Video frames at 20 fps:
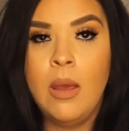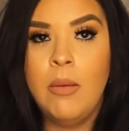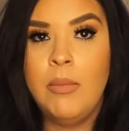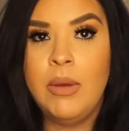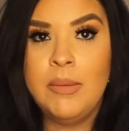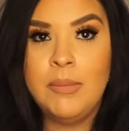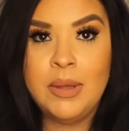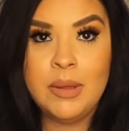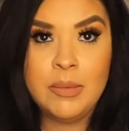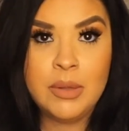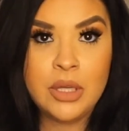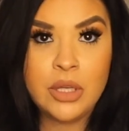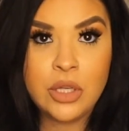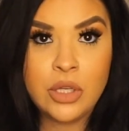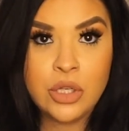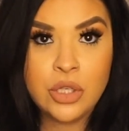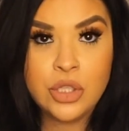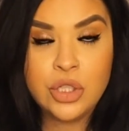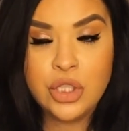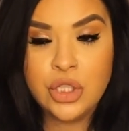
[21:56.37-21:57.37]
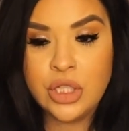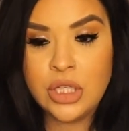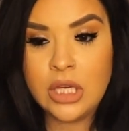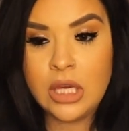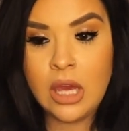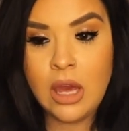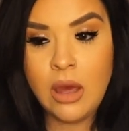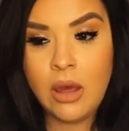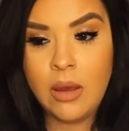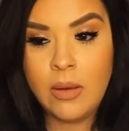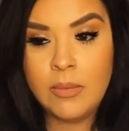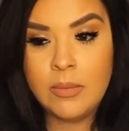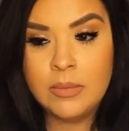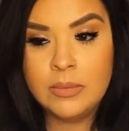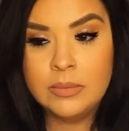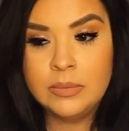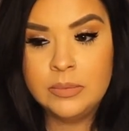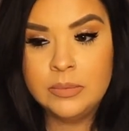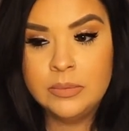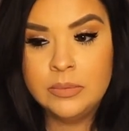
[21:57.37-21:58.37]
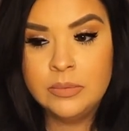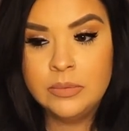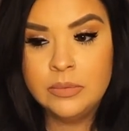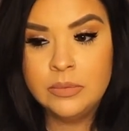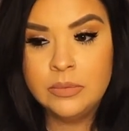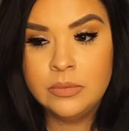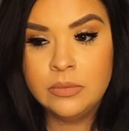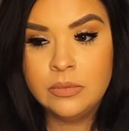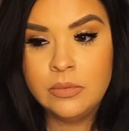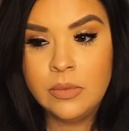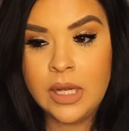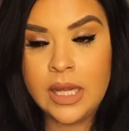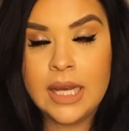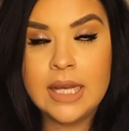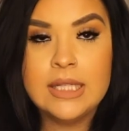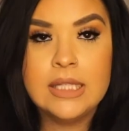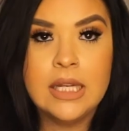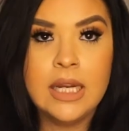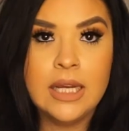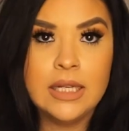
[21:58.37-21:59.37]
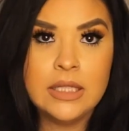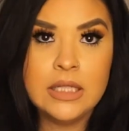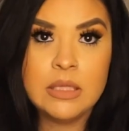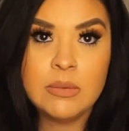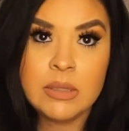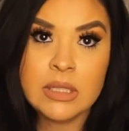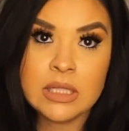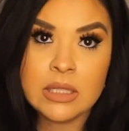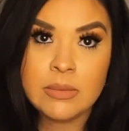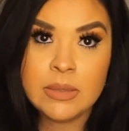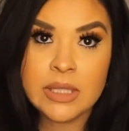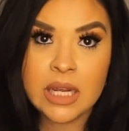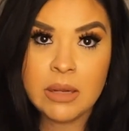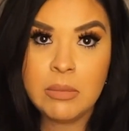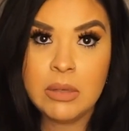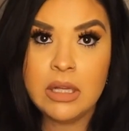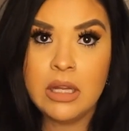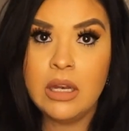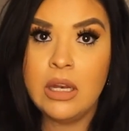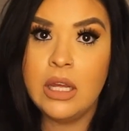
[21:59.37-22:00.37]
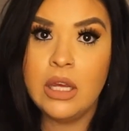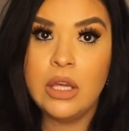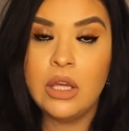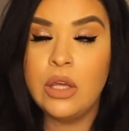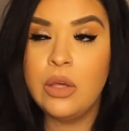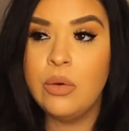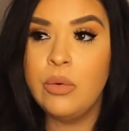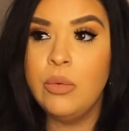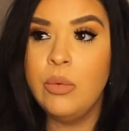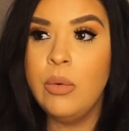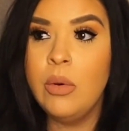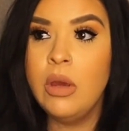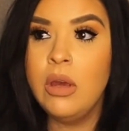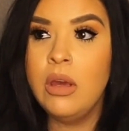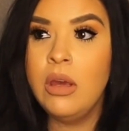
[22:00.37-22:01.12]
My baby, she, like I said, had to spend some time in the NICU.